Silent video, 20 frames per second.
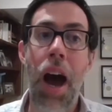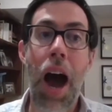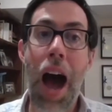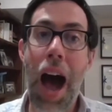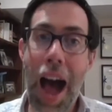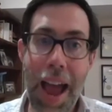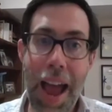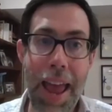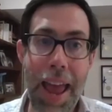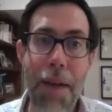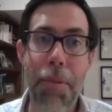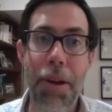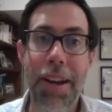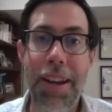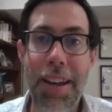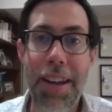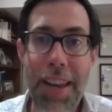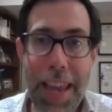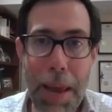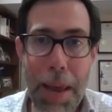I am a
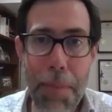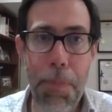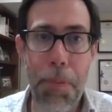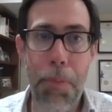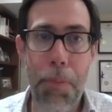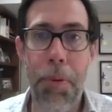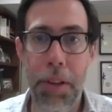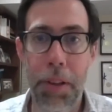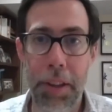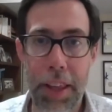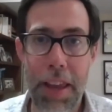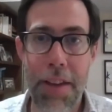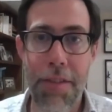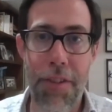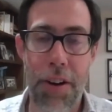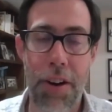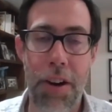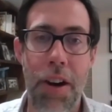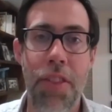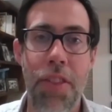deep
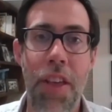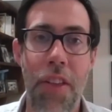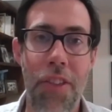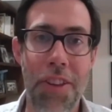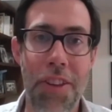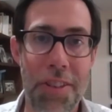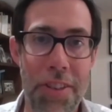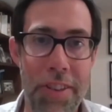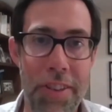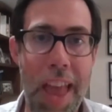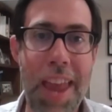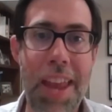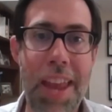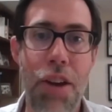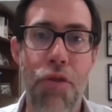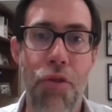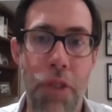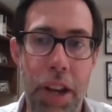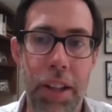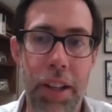believer that the state
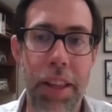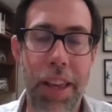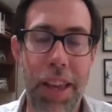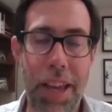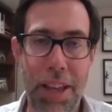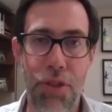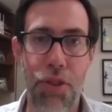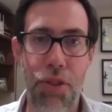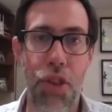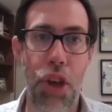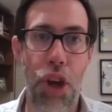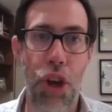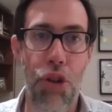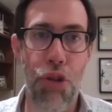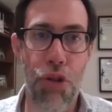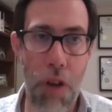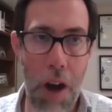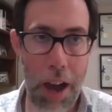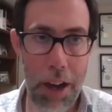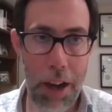really is the
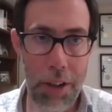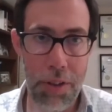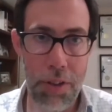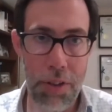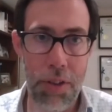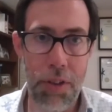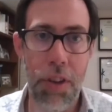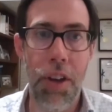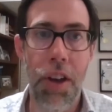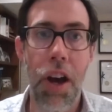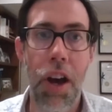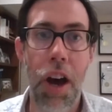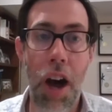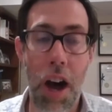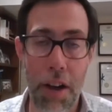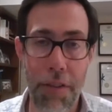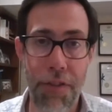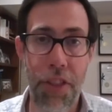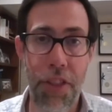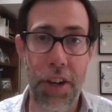crux
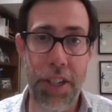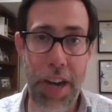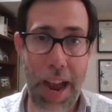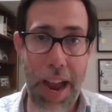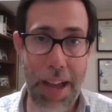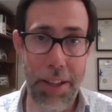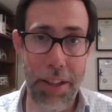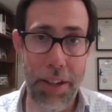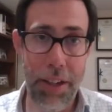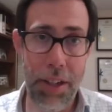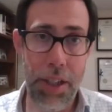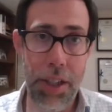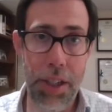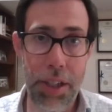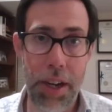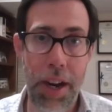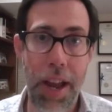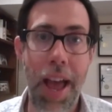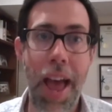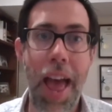of the
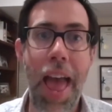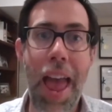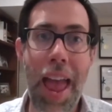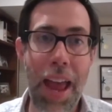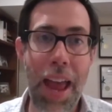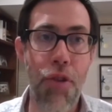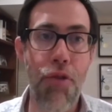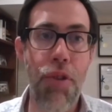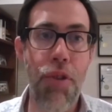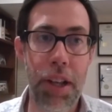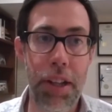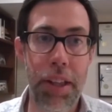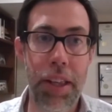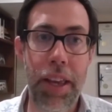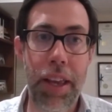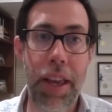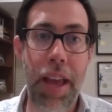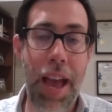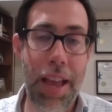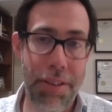challenge, and
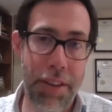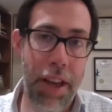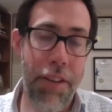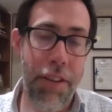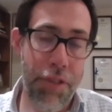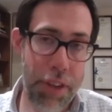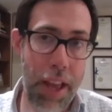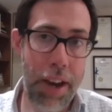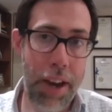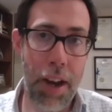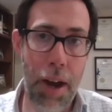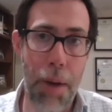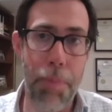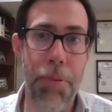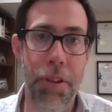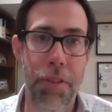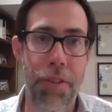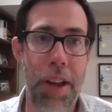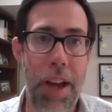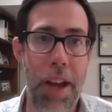really, as I've said a
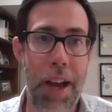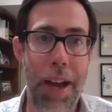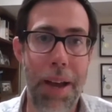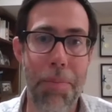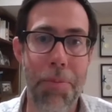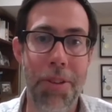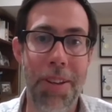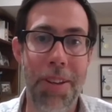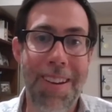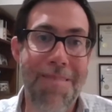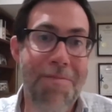couple of times,